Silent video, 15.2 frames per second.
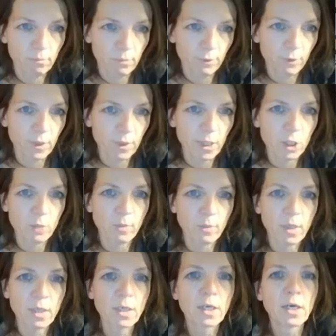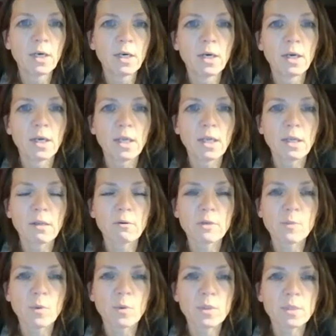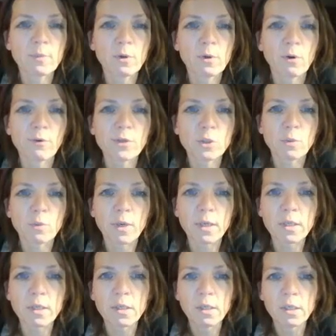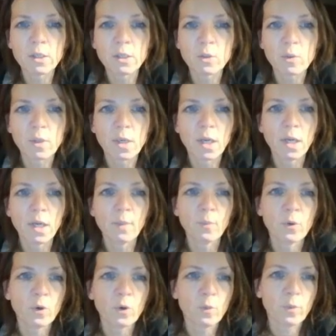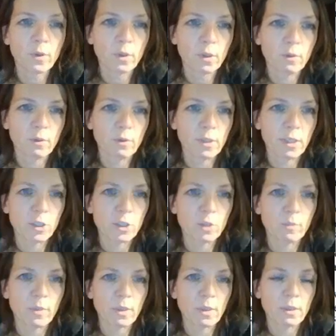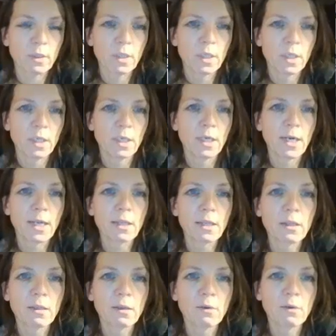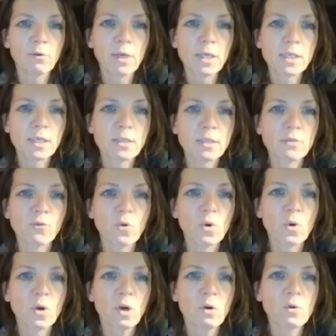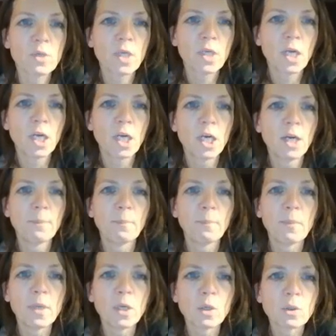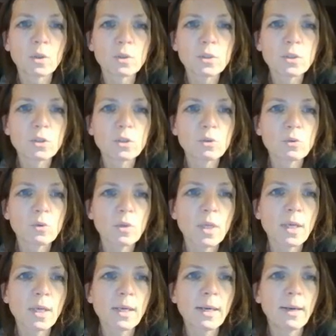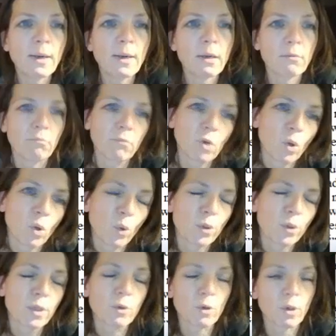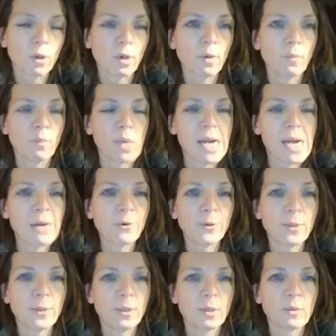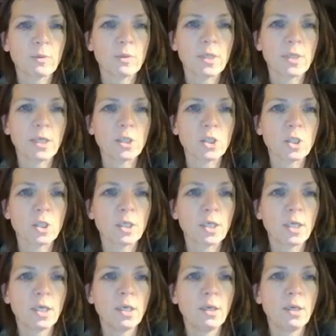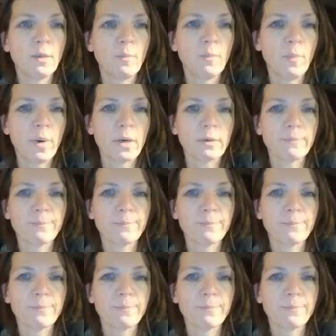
quotation bar, Here the responsible orange one to the purple quotation bar. And the green test 4 code belongs to the golden or brown quotation bar.